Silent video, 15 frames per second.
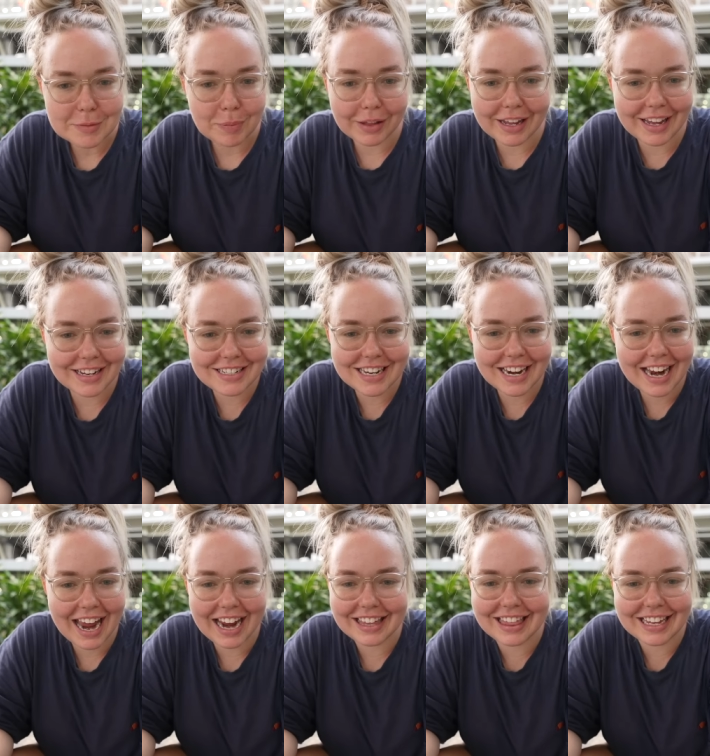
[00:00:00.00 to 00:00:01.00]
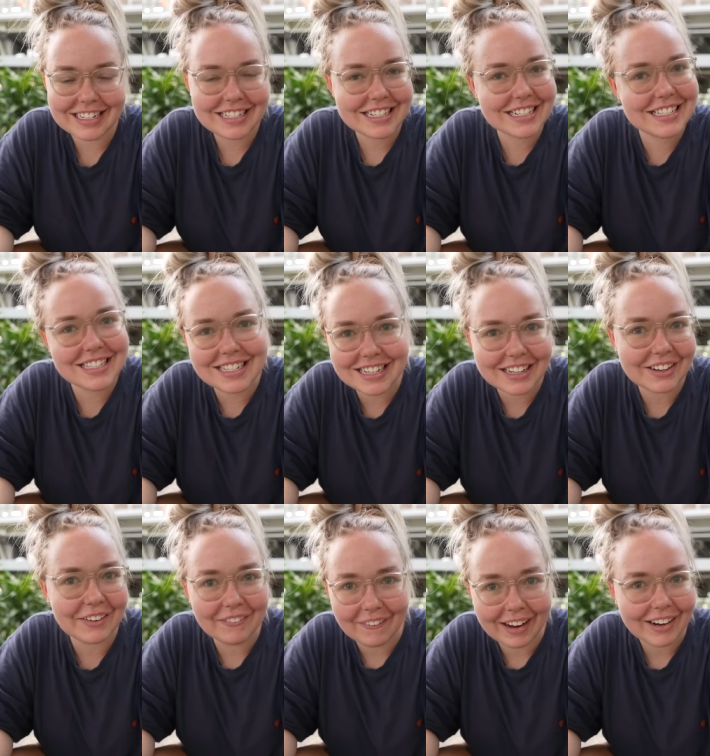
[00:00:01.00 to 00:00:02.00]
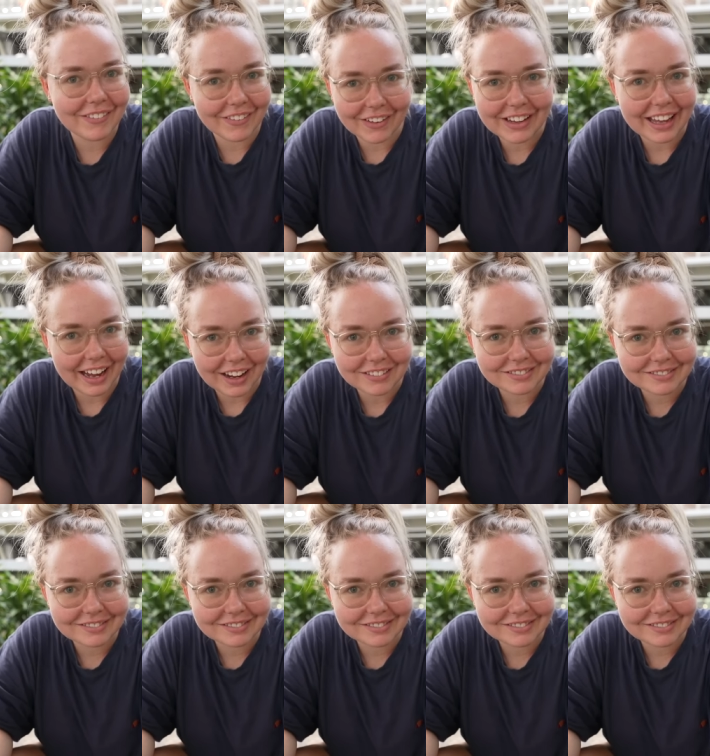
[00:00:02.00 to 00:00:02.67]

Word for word: planned today that just didn't quite work out.